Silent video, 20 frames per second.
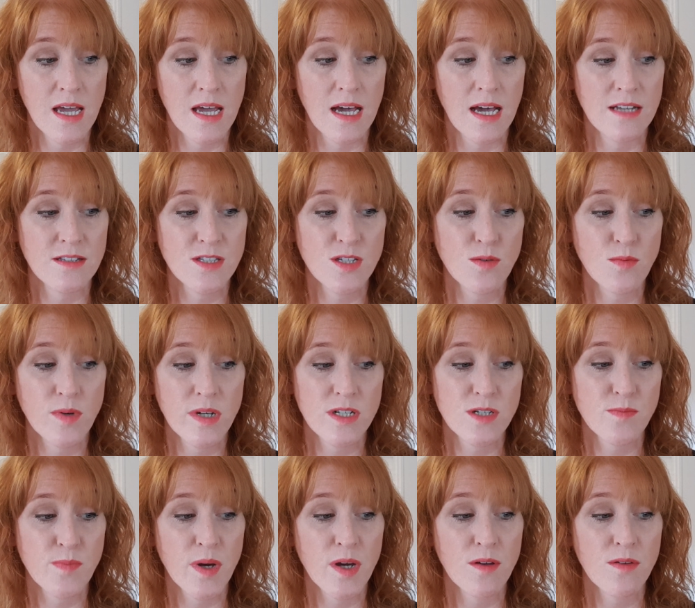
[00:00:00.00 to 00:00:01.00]
and to
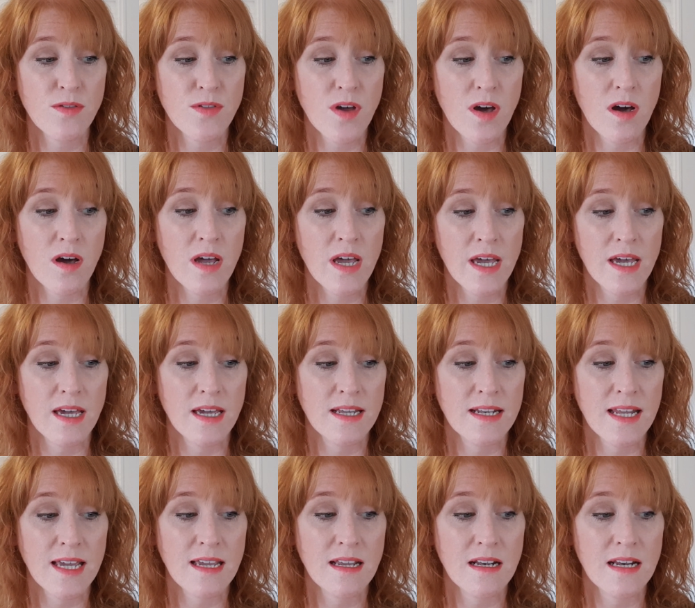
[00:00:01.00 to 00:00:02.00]
which both are
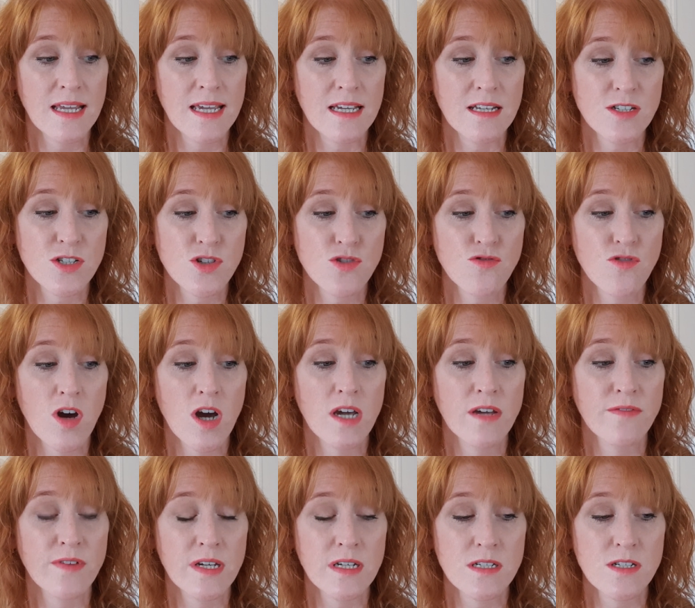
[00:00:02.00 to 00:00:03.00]
innately
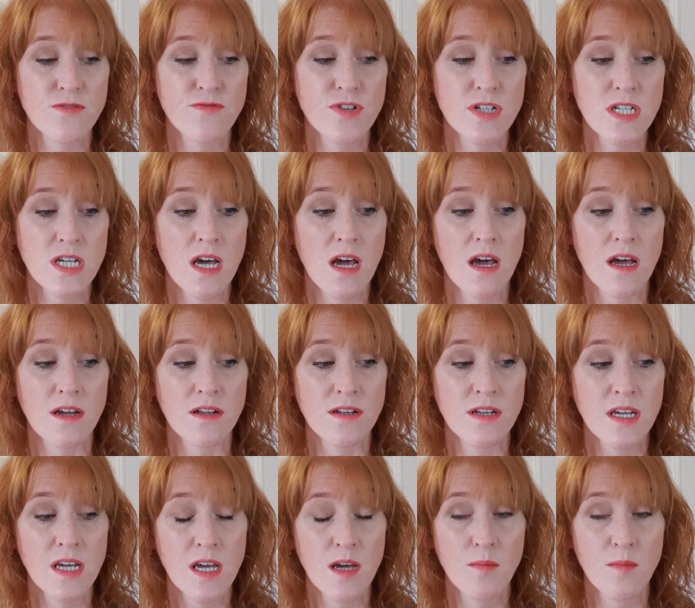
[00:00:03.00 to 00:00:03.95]
striving to return,